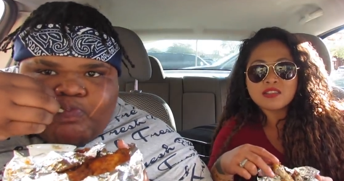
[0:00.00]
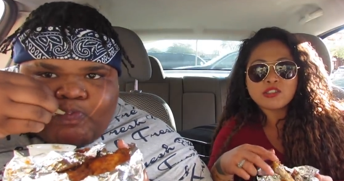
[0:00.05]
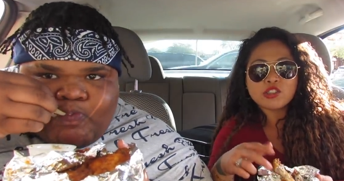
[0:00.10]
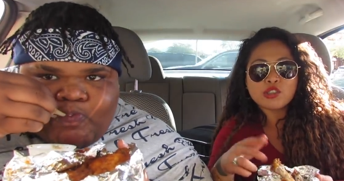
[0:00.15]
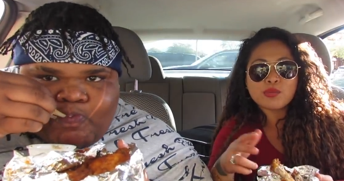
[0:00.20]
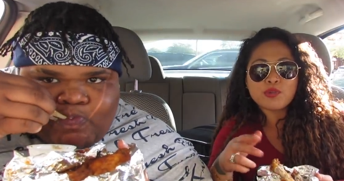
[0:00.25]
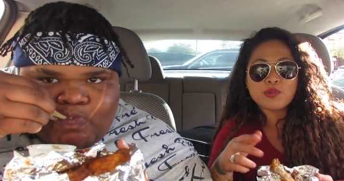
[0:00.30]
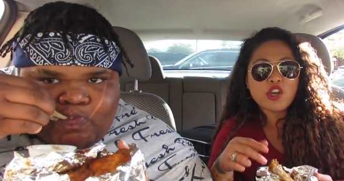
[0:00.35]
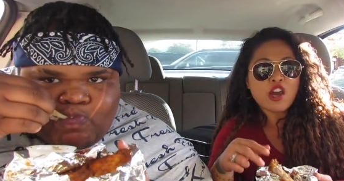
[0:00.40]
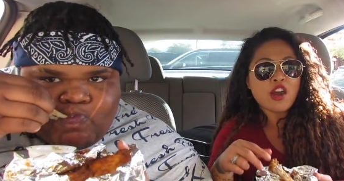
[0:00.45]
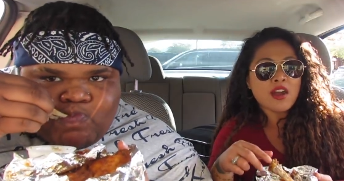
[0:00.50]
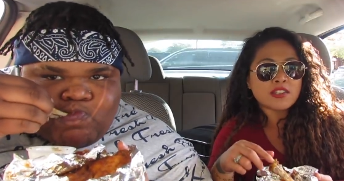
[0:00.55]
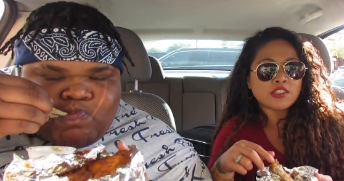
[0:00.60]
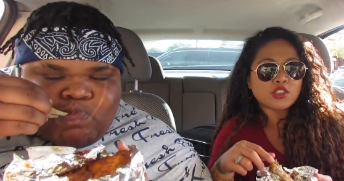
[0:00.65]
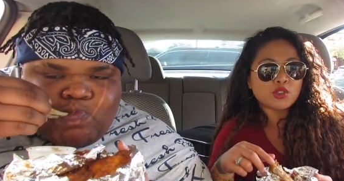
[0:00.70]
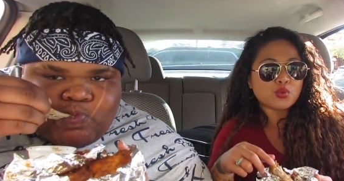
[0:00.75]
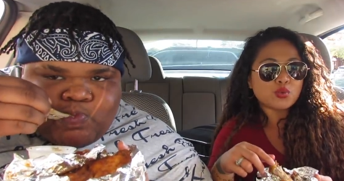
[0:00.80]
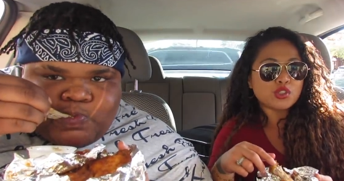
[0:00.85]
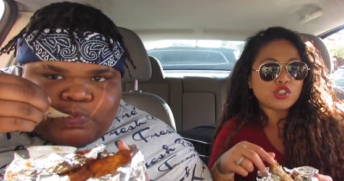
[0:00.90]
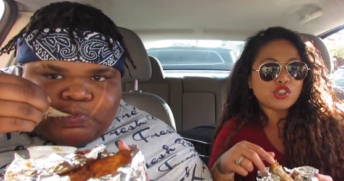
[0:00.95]
Speaker 1: To be
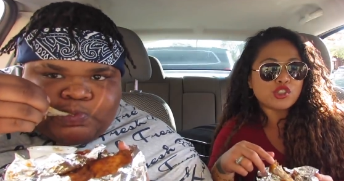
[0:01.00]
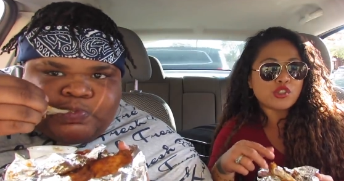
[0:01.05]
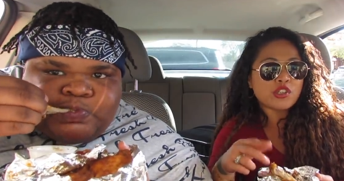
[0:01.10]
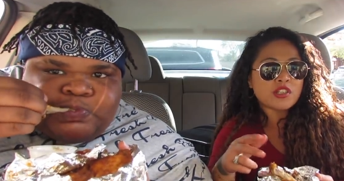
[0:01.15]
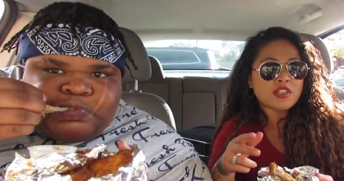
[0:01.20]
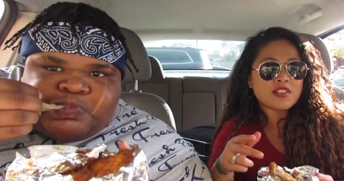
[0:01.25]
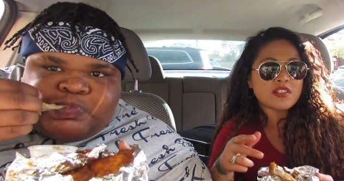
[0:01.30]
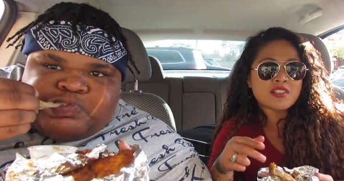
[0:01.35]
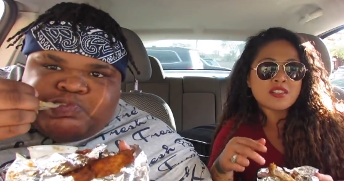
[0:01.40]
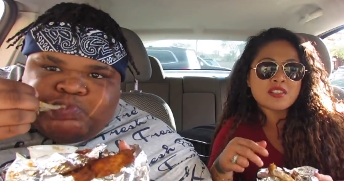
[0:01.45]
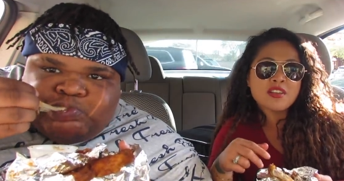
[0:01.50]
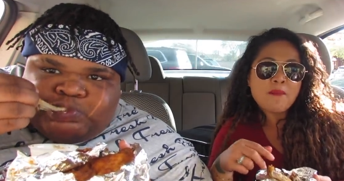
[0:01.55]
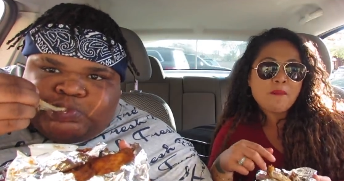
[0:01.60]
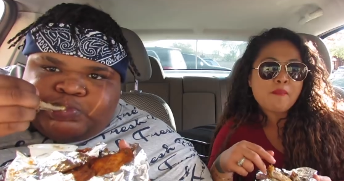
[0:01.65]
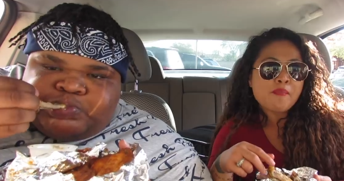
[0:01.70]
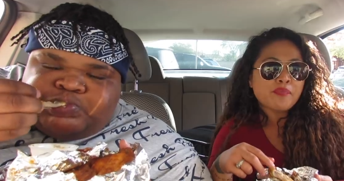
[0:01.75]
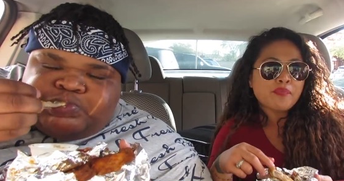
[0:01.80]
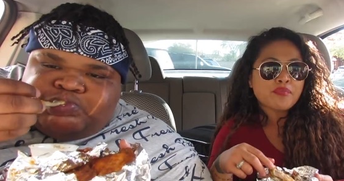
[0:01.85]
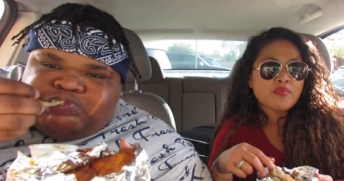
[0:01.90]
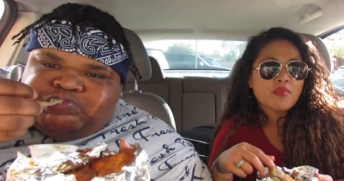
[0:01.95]
honest with you, because
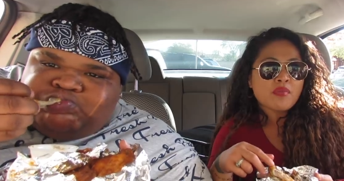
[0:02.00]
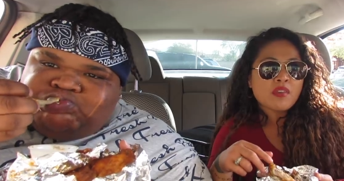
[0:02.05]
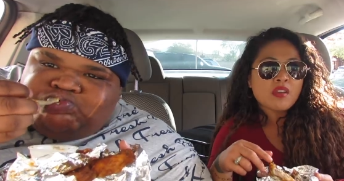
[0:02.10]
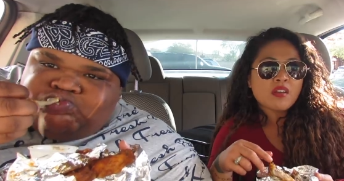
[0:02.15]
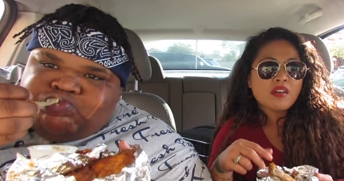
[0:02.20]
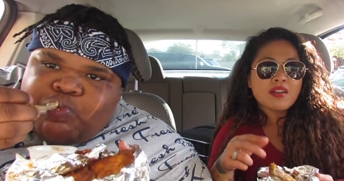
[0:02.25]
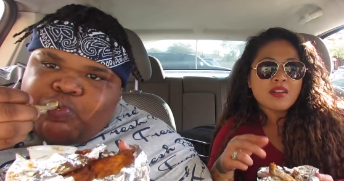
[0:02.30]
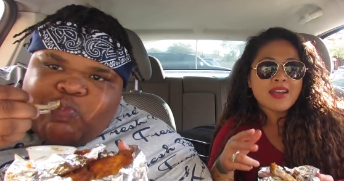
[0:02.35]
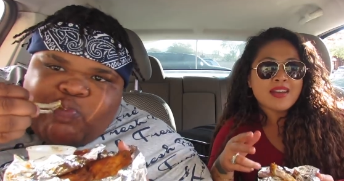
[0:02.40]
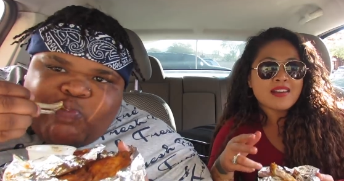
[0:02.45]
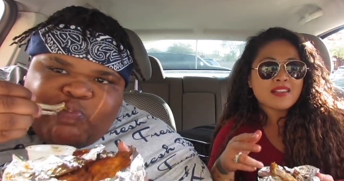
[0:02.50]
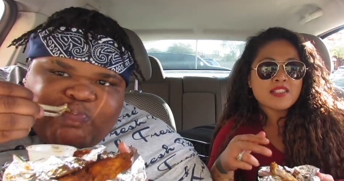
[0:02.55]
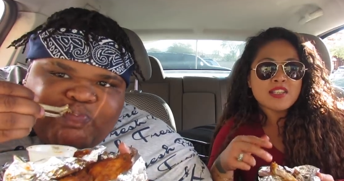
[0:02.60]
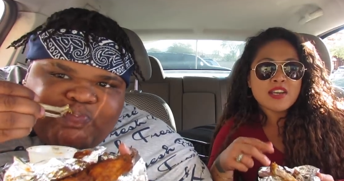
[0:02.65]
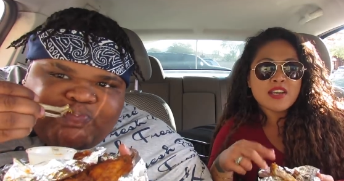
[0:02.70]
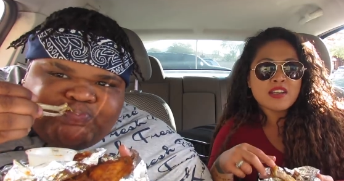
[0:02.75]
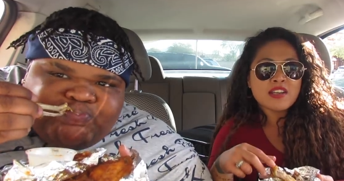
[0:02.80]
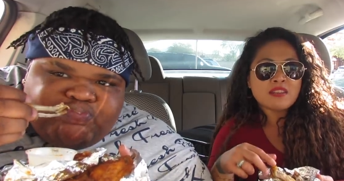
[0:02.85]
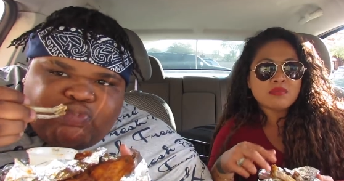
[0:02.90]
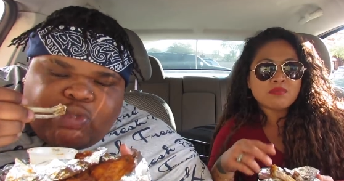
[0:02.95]
like I
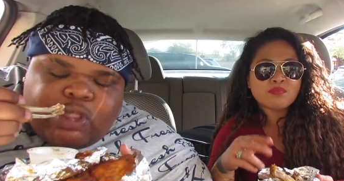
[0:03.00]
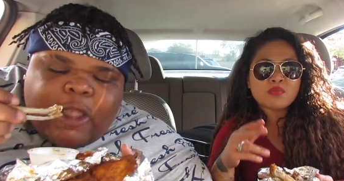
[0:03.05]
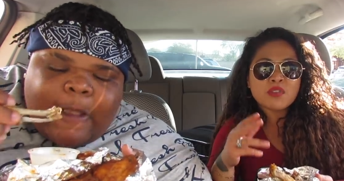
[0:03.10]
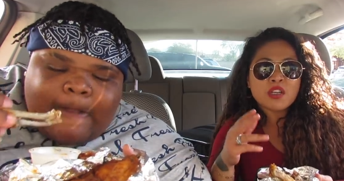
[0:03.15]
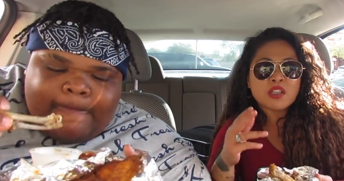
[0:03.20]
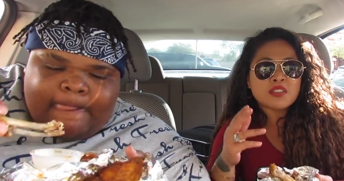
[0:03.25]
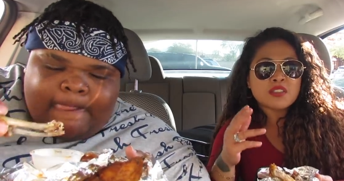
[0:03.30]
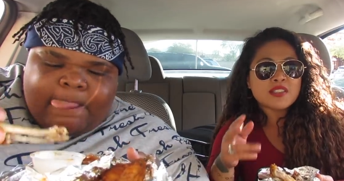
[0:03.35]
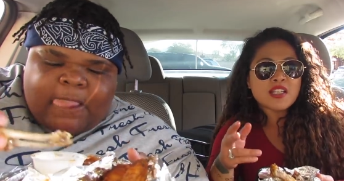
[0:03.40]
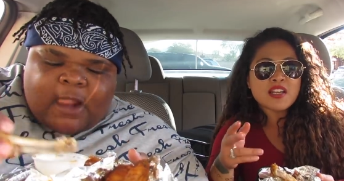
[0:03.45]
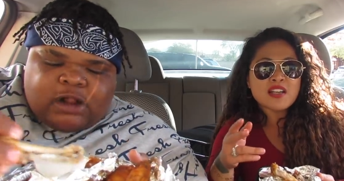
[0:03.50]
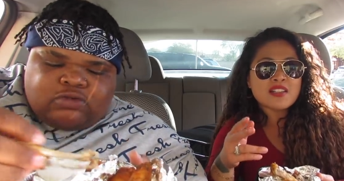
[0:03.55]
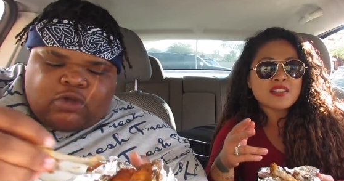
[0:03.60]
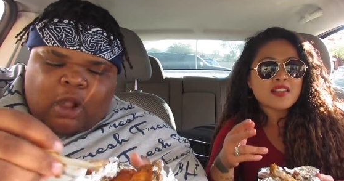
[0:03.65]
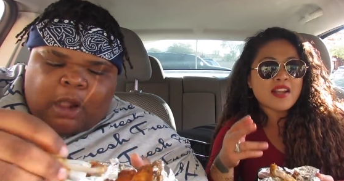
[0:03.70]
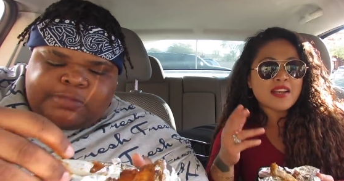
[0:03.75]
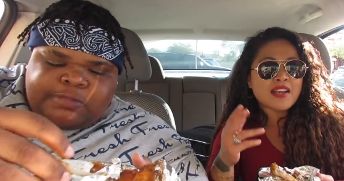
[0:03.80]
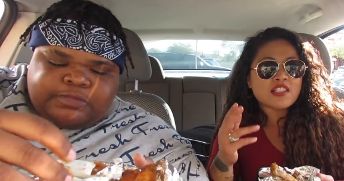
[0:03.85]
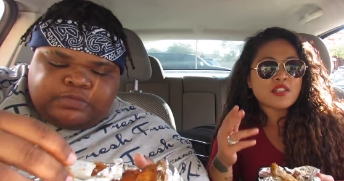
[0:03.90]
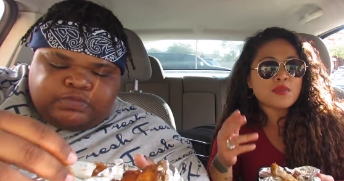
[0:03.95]
said, studs
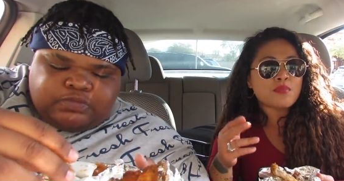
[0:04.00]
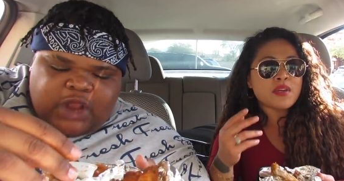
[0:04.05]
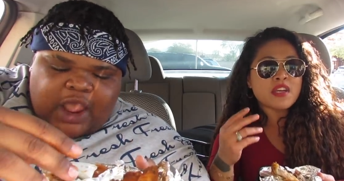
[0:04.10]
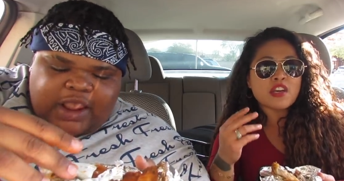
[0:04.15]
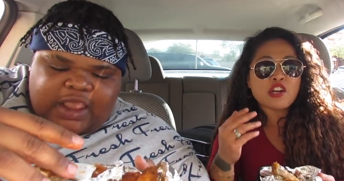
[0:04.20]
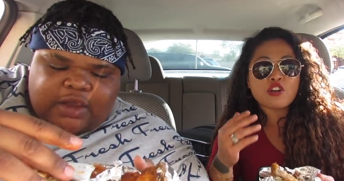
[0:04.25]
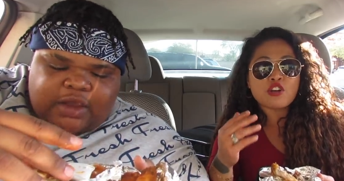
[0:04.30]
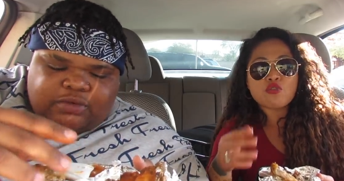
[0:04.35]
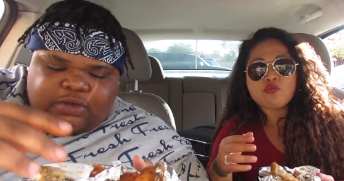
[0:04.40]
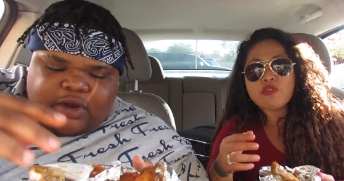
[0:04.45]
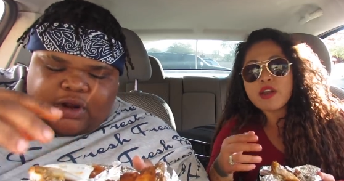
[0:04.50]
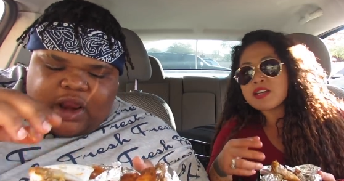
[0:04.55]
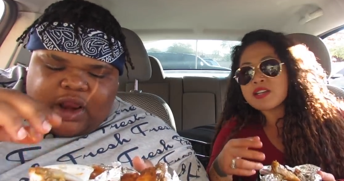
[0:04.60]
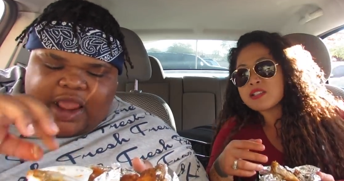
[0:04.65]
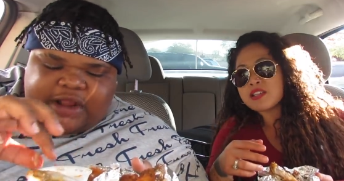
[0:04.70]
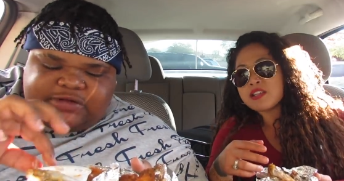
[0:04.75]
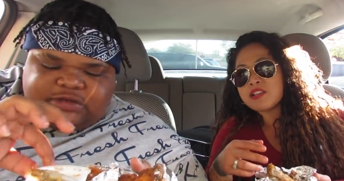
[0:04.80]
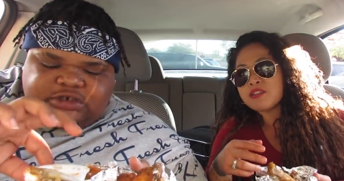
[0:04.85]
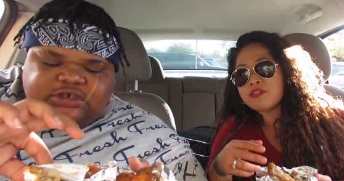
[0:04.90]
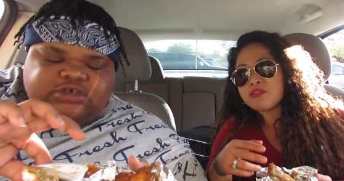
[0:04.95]
like to be. They can aggressive.
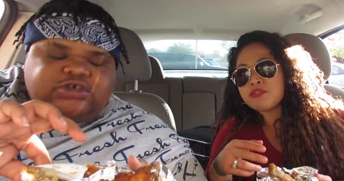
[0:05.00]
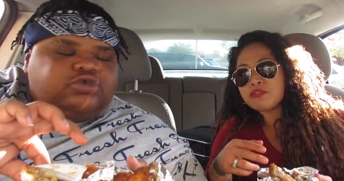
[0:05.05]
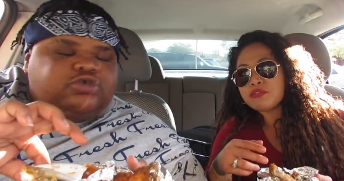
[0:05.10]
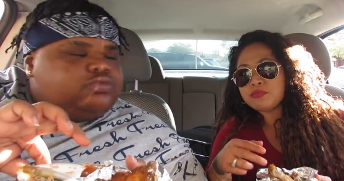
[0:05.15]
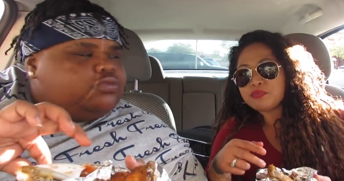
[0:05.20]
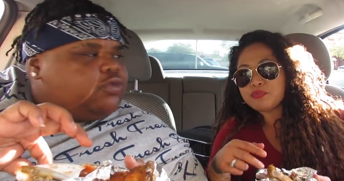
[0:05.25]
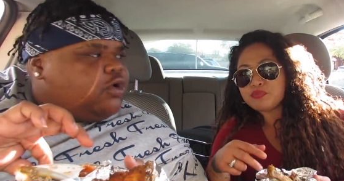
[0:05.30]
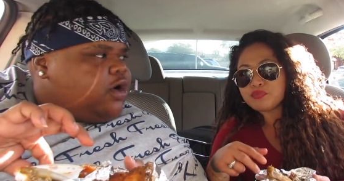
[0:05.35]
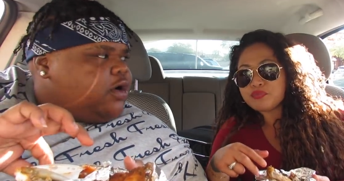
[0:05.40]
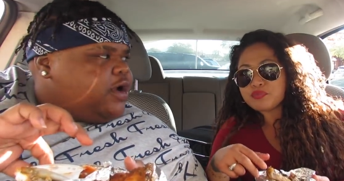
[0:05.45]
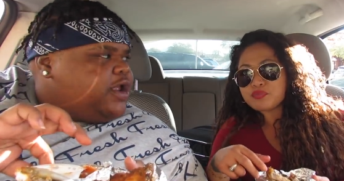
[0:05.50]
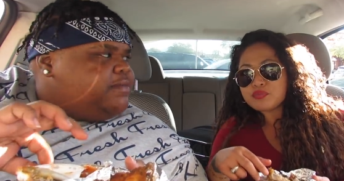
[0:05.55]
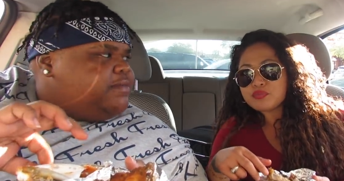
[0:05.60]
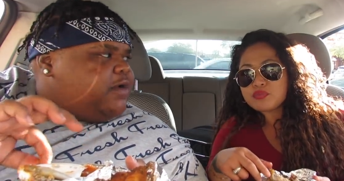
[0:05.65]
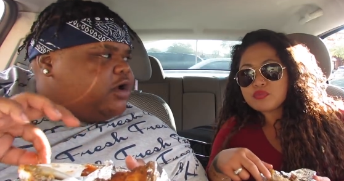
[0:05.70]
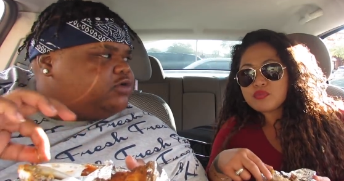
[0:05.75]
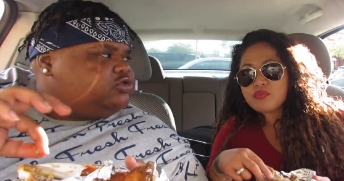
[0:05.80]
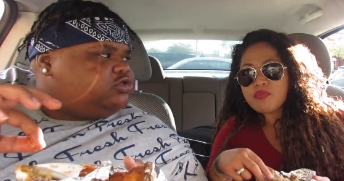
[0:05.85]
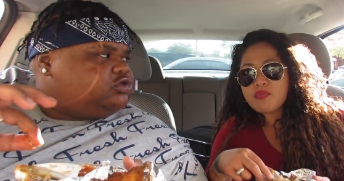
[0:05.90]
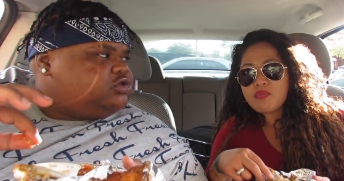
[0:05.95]
relate to you more
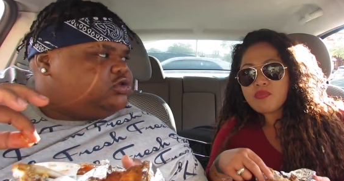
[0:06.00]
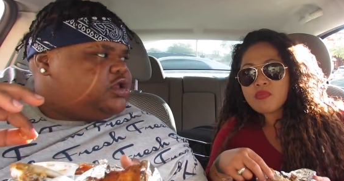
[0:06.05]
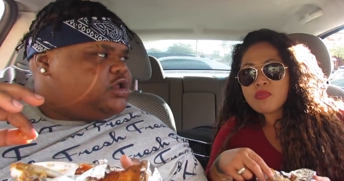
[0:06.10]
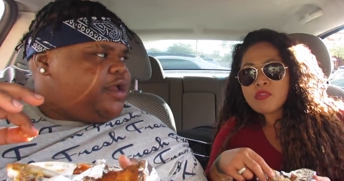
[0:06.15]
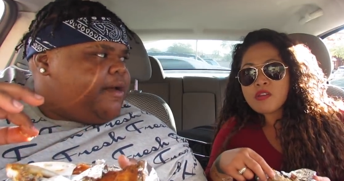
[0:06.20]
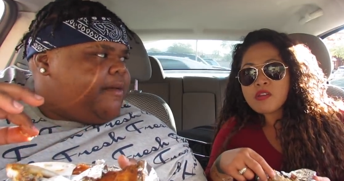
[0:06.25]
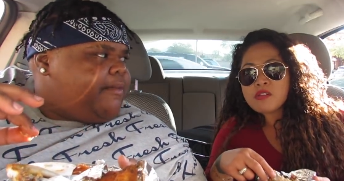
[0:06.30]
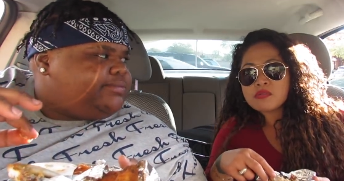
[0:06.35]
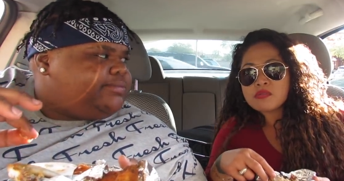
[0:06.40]
emotionally.